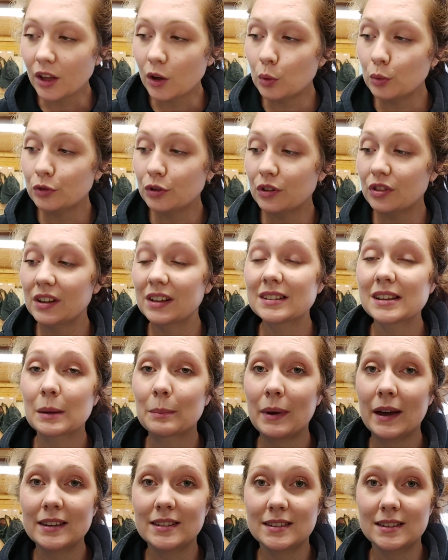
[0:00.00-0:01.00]
Also things
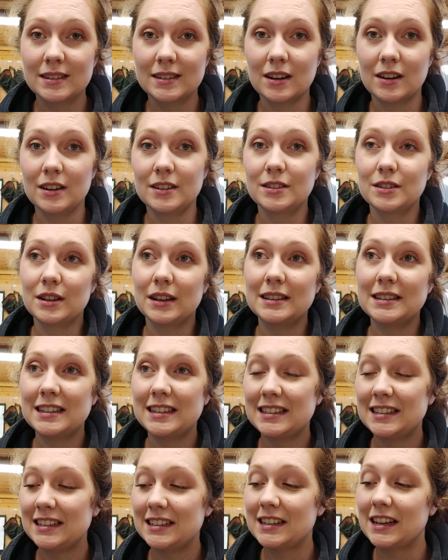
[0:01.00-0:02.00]
like pesticides, so like
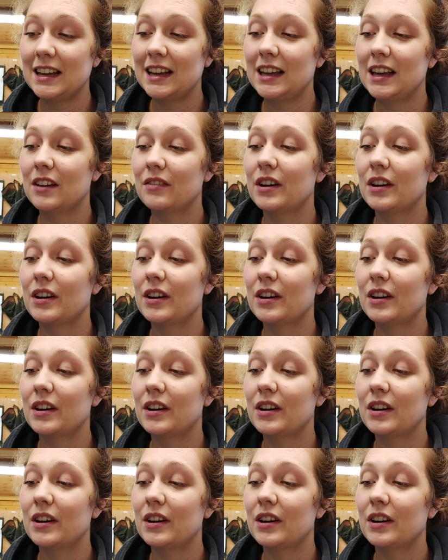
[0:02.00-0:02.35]
DDT,